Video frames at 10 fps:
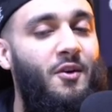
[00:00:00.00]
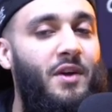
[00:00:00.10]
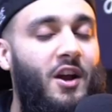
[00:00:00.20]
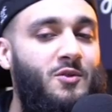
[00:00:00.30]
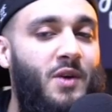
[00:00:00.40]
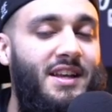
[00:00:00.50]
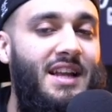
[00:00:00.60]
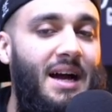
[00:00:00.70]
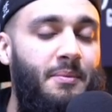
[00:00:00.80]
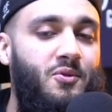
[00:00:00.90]
When I was working
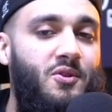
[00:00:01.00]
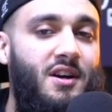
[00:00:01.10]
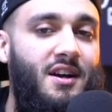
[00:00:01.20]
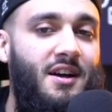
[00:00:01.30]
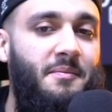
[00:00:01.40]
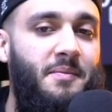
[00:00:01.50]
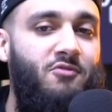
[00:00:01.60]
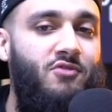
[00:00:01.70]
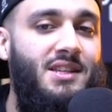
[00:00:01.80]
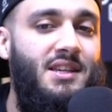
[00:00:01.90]
at Apple
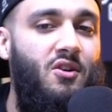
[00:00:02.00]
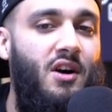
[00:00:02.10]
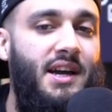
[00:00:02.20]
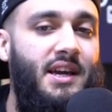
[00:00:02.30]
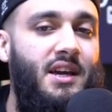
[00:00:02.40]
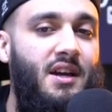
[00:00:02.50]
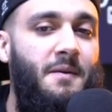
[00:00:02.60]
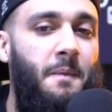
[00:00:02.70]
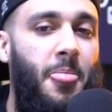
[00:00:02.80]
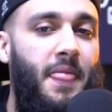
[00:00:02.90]
in retail,
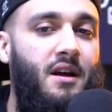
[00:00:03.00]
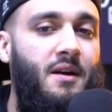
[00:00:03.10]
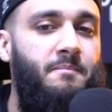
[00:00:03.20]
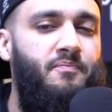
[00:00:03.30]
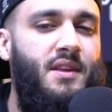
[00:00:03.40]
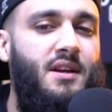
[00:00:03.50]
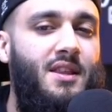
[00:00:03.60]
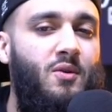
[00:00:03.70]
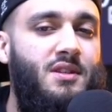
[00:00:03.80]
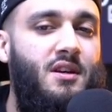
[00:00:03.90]

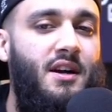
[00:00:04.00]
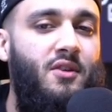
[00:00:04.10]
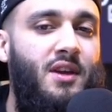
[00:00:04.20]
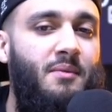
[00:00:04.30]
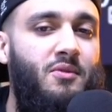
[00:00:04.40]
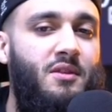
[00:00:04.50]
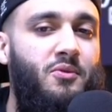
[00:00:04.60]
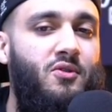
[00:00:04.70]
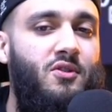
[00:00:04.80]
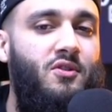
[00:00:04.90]
there was a guy who came
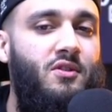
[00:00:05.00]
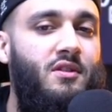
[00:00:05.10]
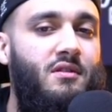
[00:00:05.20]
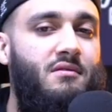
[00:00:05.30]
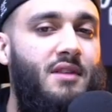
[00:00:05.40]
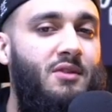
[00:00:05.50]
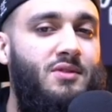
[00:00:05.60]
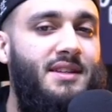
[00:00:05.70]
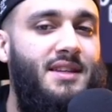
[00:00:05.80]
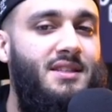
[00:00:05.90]
and he
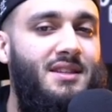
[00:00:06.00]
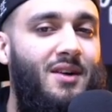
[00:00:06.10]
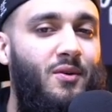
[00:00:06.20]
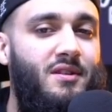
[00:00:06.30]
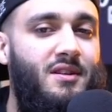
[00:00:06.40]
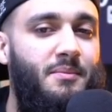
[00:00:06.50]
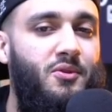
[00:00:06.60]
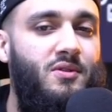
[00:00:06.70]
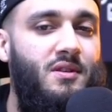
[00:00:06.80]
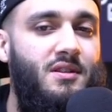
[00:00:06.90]
was like testing out one of the
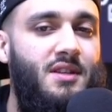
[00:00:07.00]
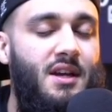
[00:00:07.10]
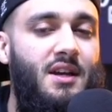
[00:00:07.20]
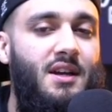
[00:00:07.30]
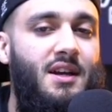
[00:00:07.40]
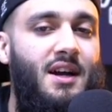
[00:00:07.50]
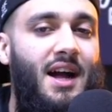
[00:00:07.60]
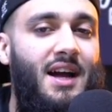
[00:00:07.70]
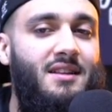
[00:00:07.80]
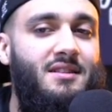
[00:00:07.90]
computers,
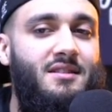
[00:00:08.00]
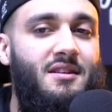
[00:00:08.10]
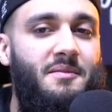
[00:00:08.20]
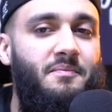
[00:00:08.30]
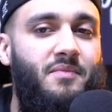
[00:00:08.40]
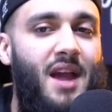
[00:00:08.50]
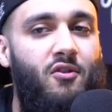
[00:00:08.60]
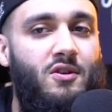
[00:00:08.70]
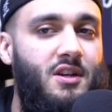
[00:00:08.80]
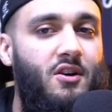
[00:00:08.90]
and
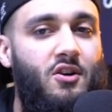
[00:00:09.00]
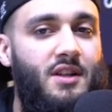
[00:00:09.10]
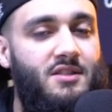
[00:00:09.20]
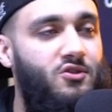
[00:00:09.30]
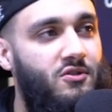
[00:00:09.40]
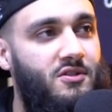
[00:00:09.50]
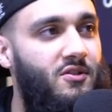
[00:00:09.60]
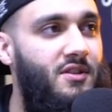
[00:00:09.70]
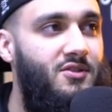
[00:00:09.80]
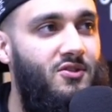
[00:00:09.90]
everyone was like, "Oh, that's Jon
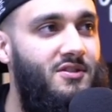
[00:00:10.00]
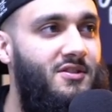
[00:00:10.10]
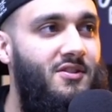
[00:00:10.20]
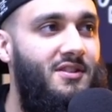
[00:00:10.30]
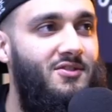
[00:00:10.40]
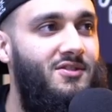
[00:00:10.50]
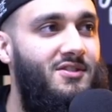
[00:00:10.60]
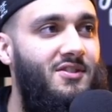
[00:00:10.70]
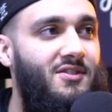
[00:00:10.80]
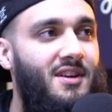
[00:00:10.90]
Snow, that's Jon Snow, that's
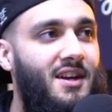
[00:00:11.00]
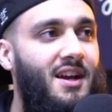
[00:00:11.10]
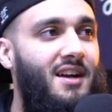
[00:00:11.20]
Jon Snow."